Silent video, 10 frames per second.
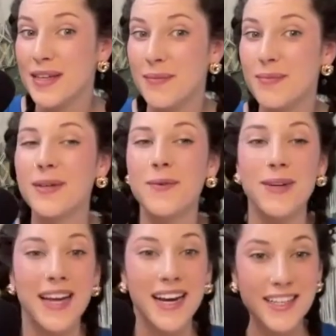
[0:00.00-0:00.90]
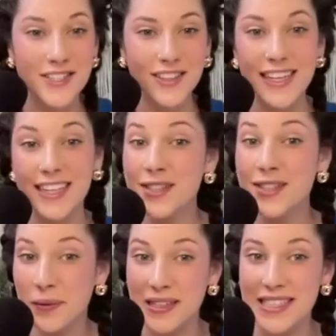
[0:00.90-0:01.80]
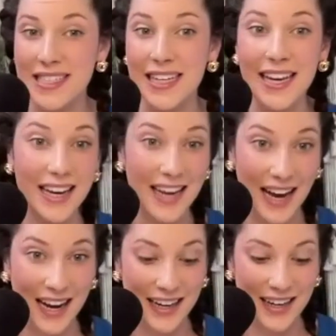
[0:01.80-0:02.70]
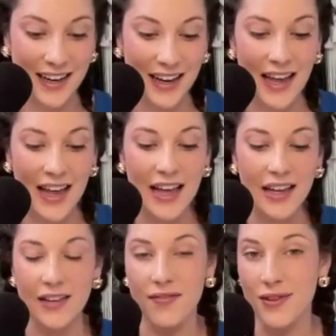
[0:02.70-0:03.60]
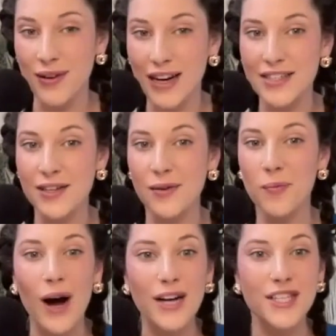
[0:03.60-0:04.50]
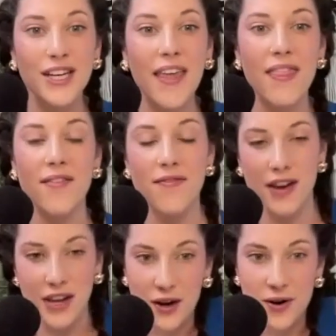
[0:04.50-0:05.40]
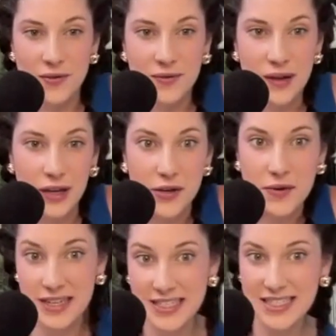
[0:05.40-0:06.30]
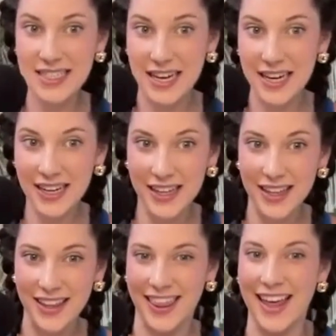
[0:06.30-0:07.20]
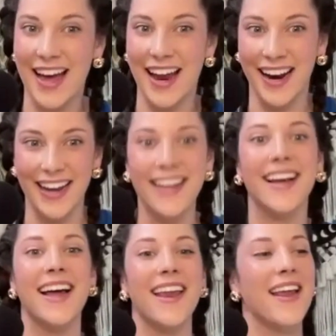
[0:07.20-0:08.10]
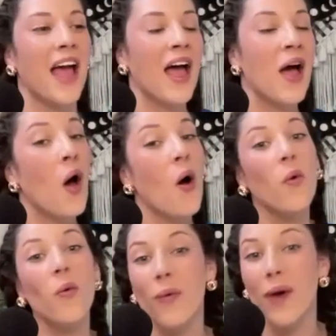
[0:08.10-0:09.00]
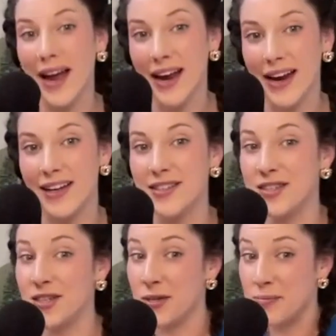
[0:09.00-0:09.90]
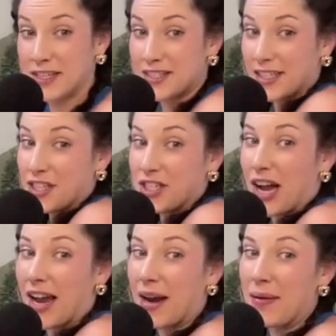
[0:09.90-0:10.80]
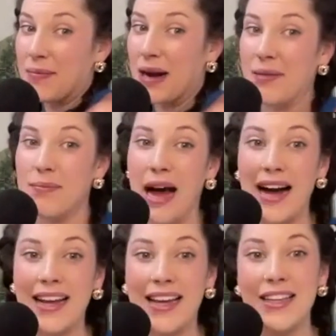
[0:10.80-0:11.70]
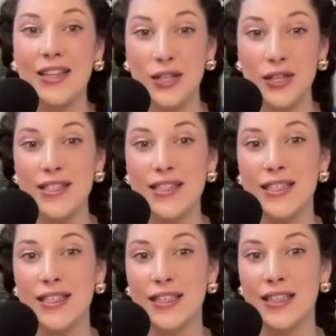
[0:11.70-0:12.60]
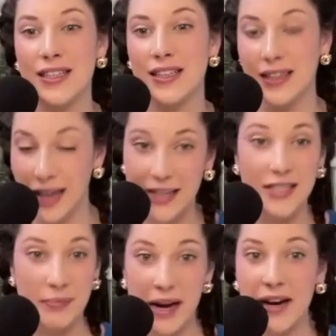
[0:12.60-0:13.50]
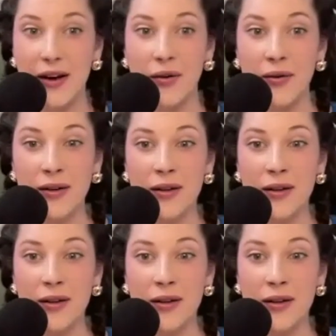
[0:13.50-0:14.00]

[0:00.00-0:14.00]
number 129. If you guys are watching the video, you can see that I got way too much sunshine. My back looks like a tomato